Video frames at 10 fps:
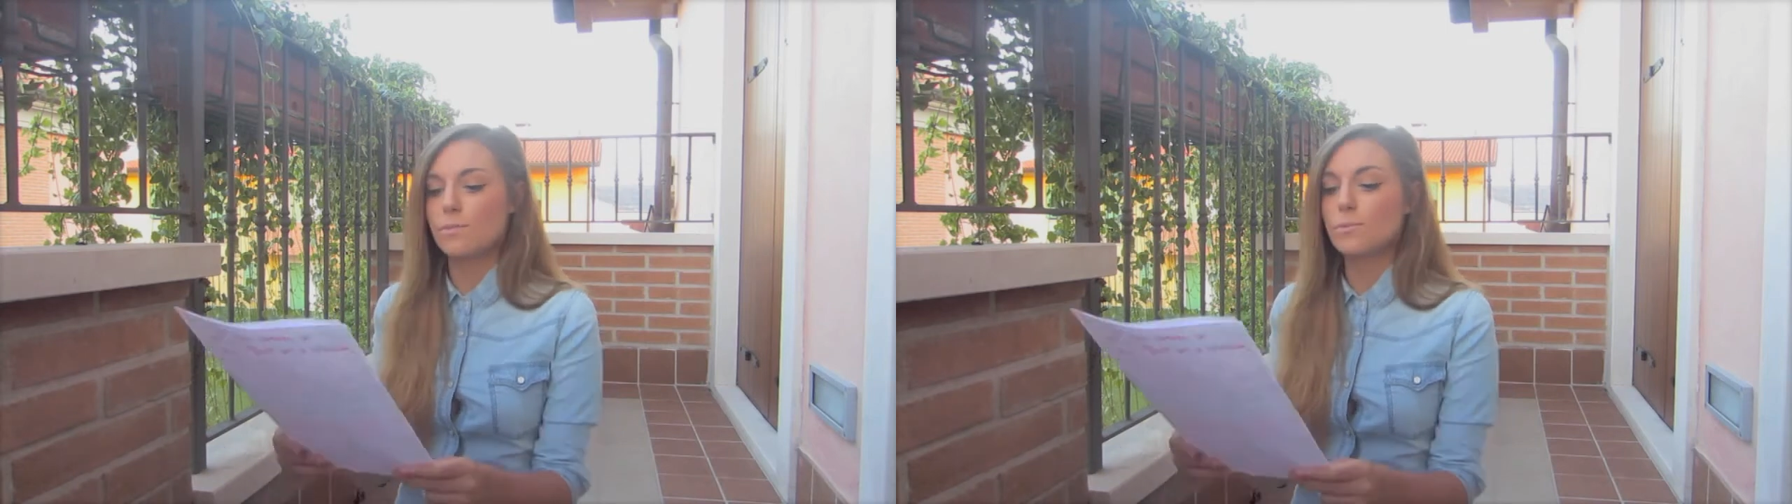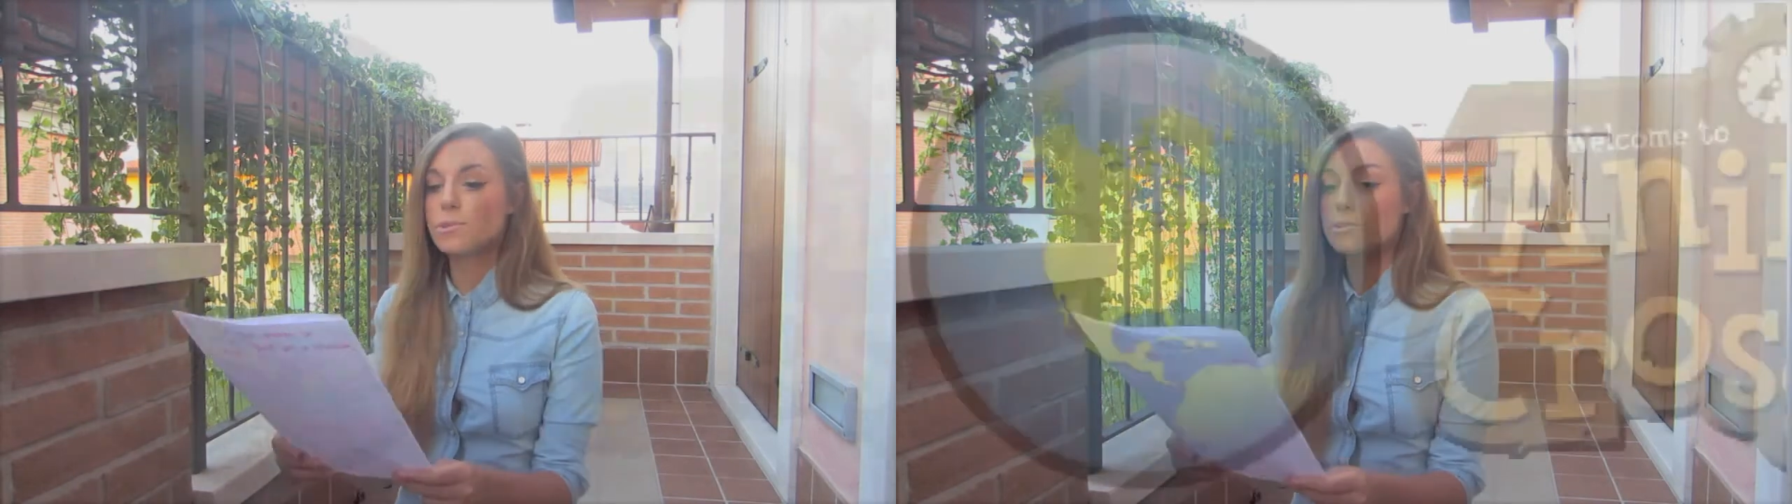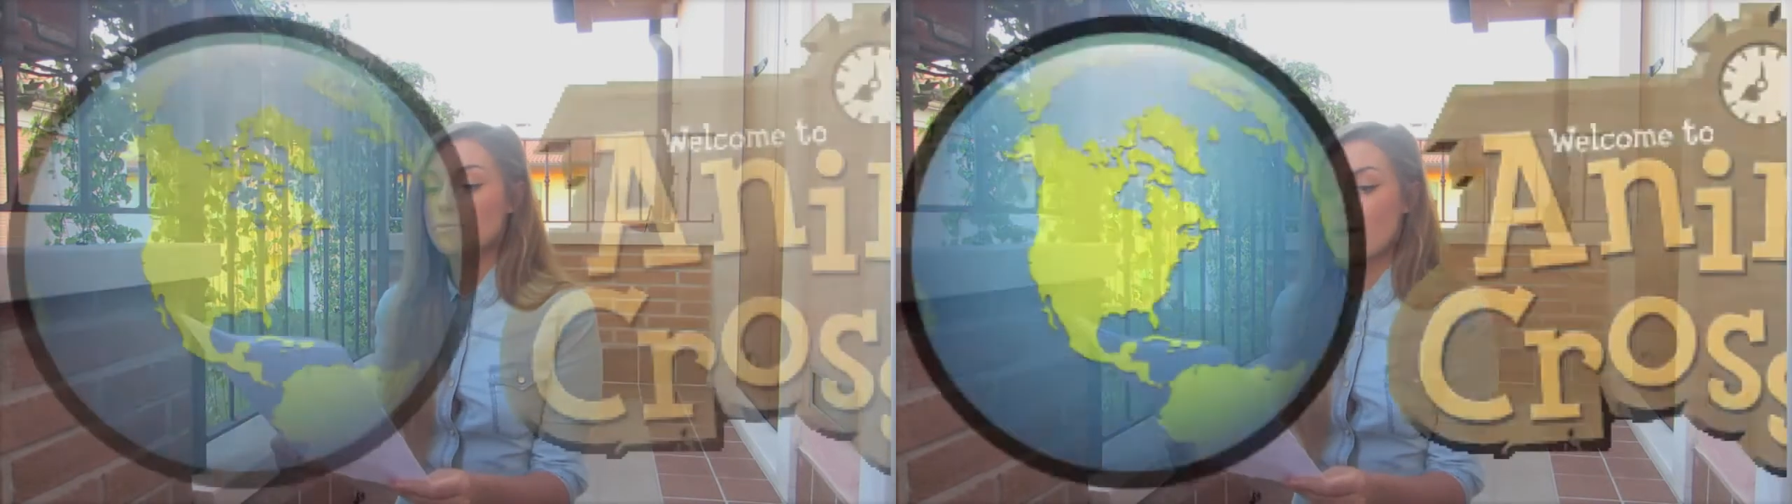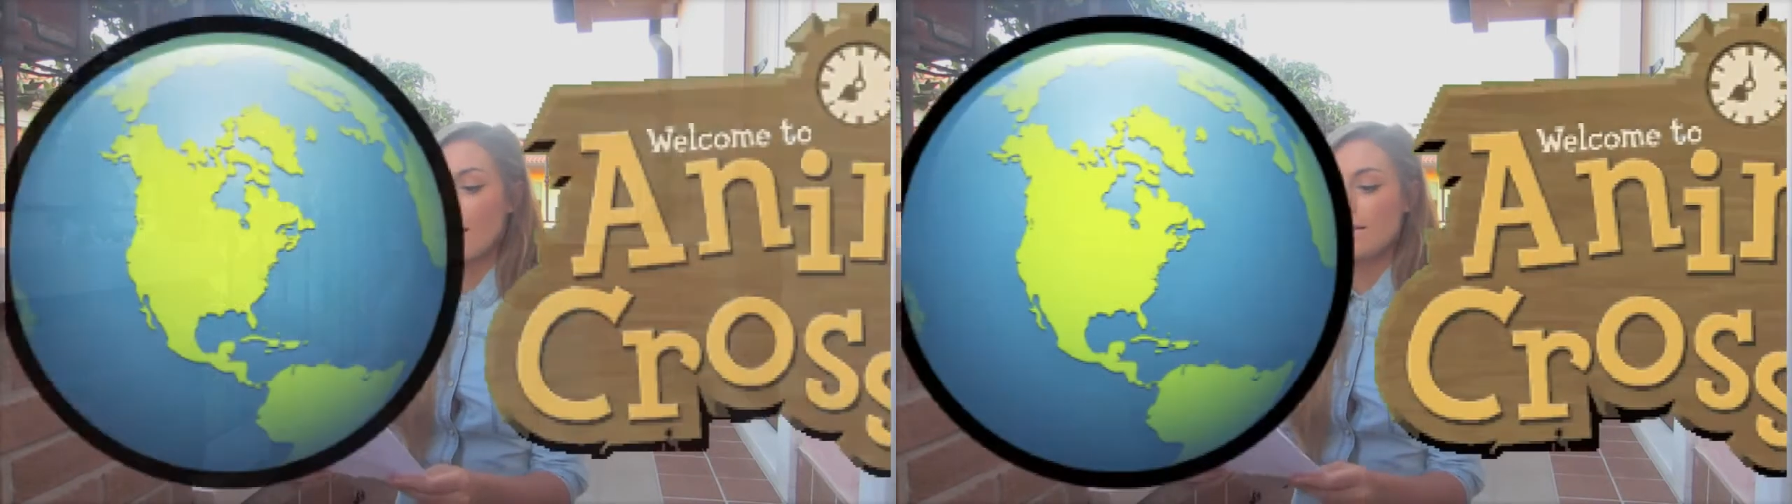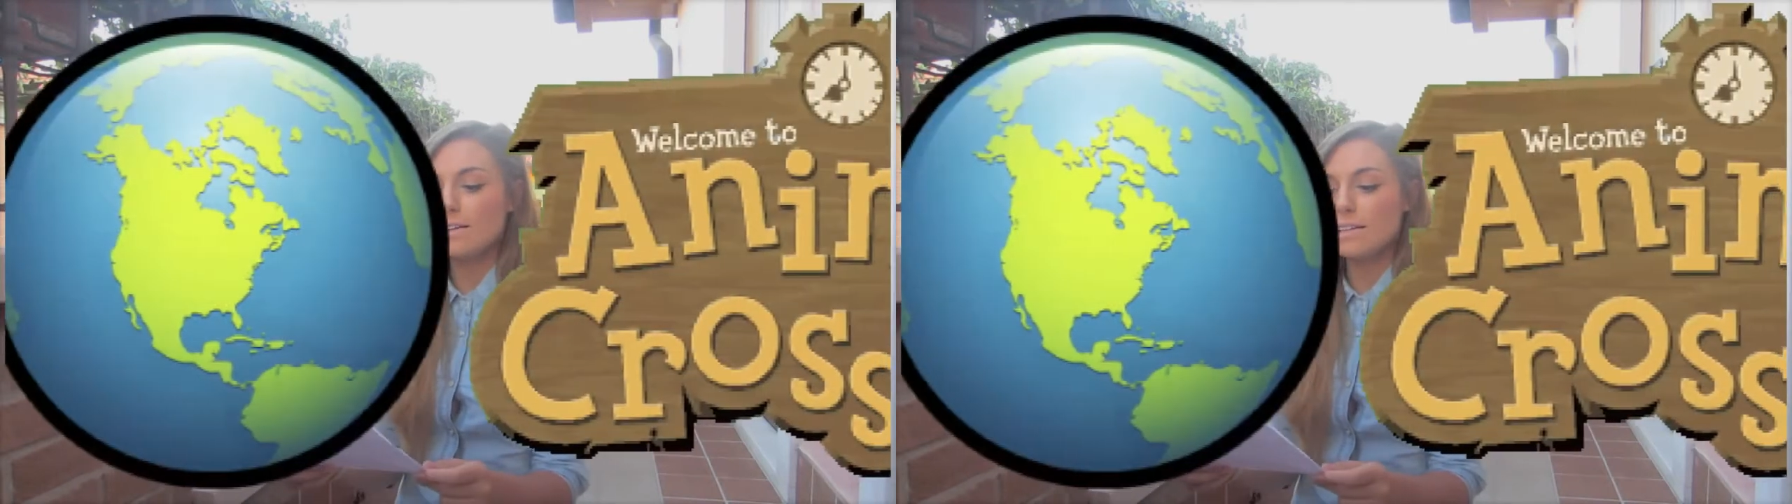Would you
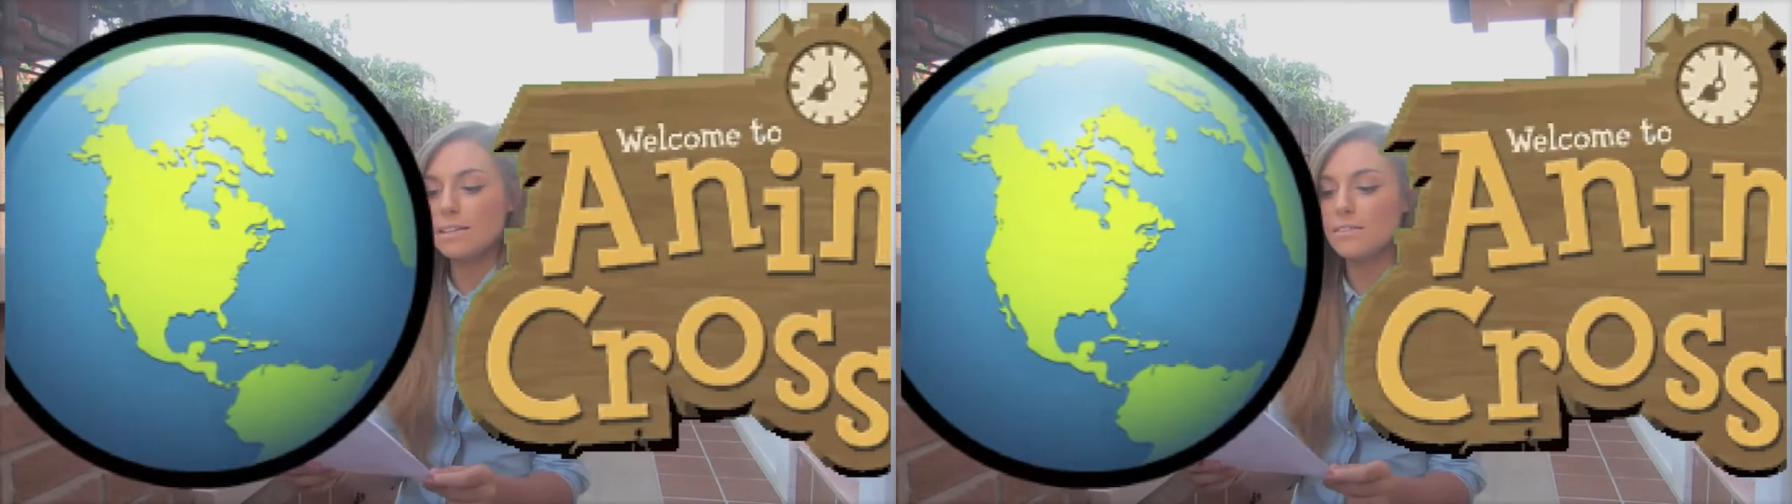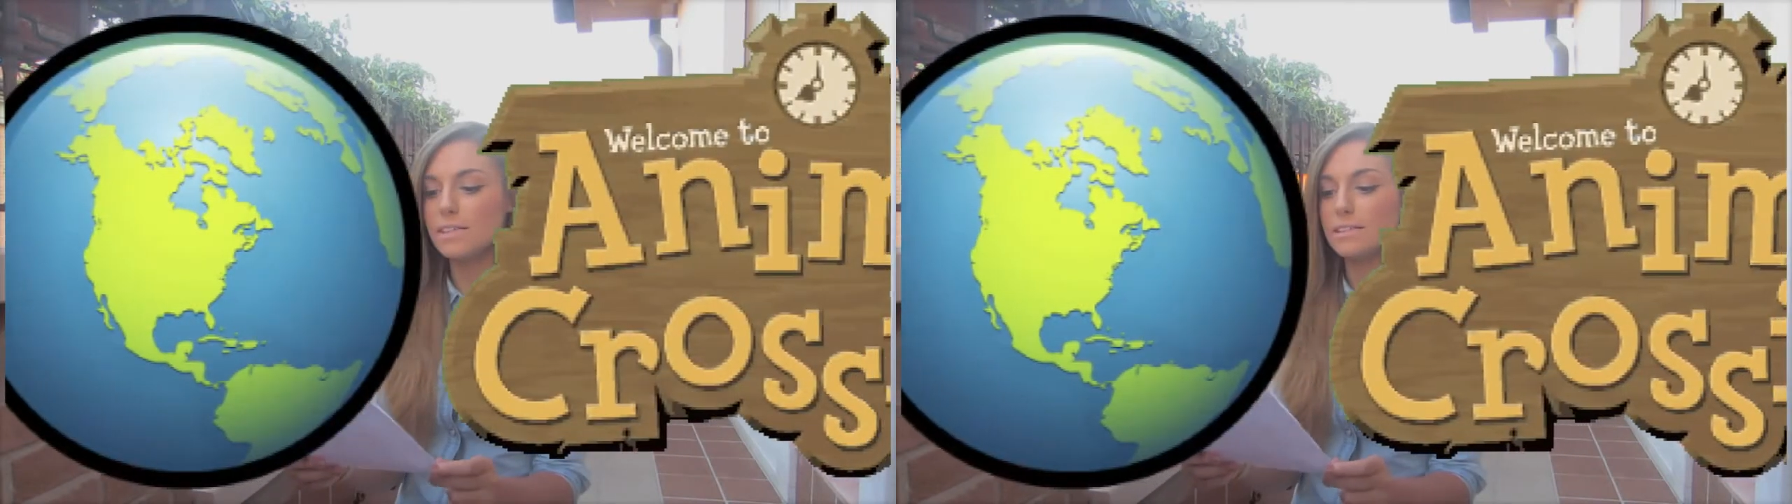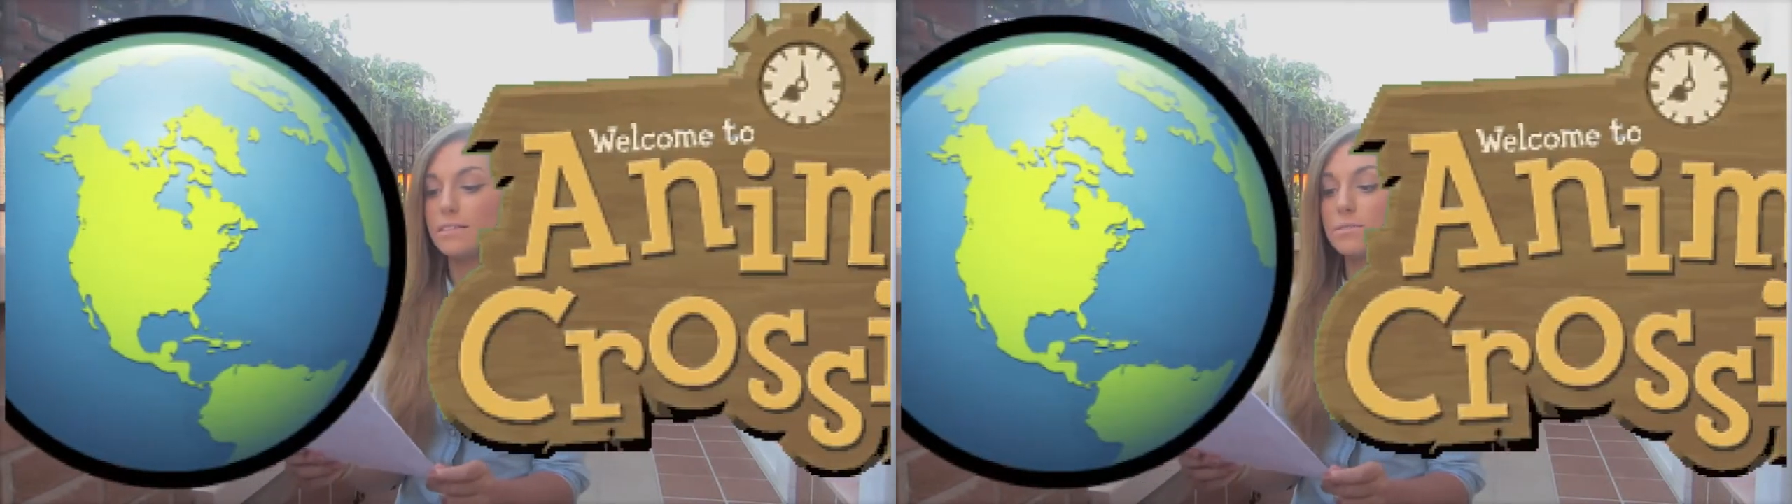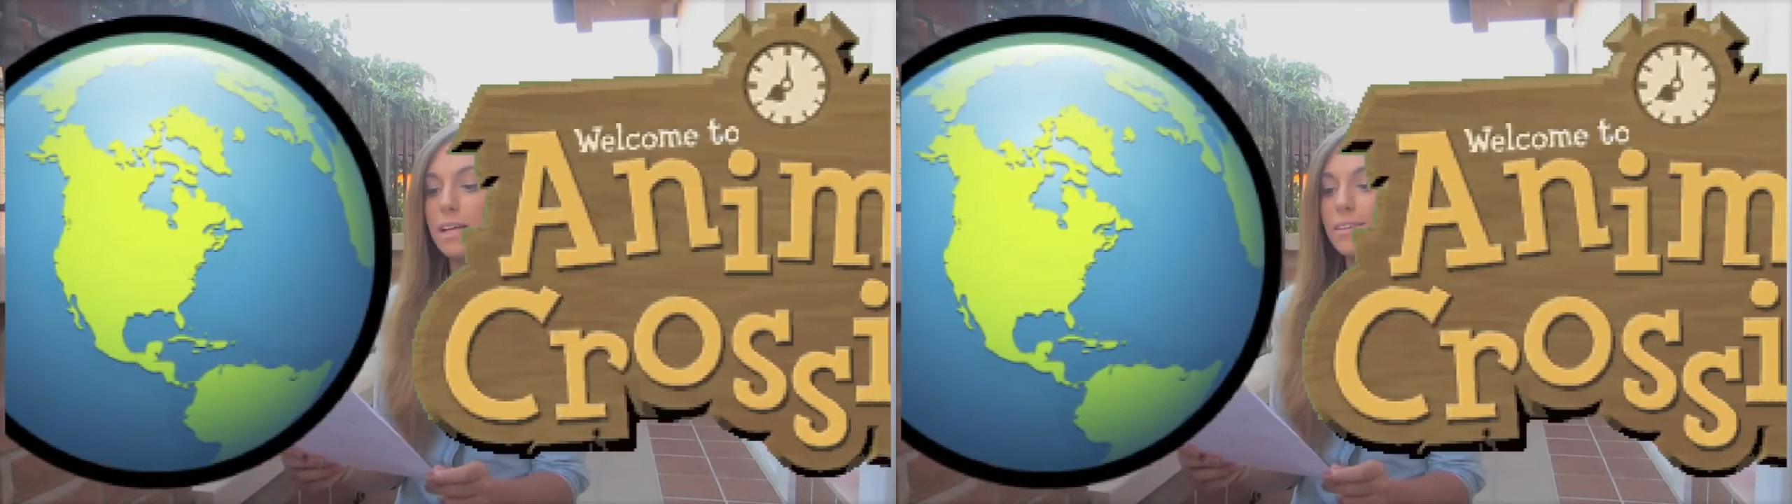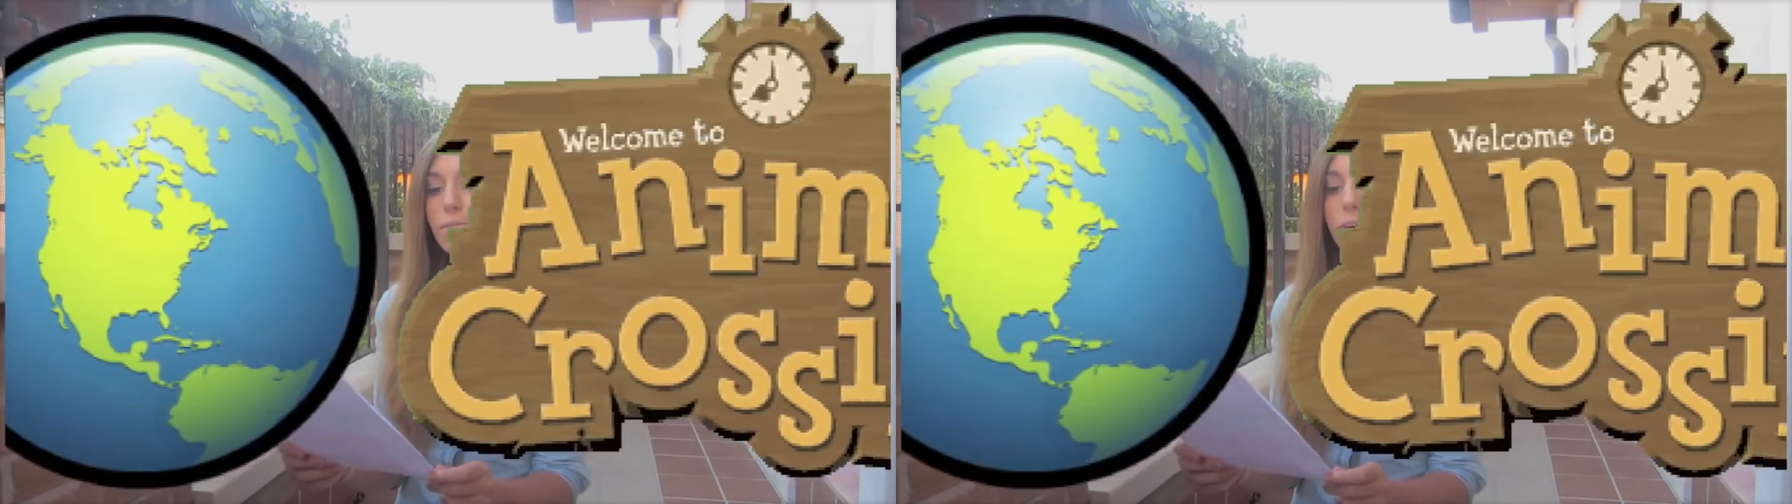rather live in the real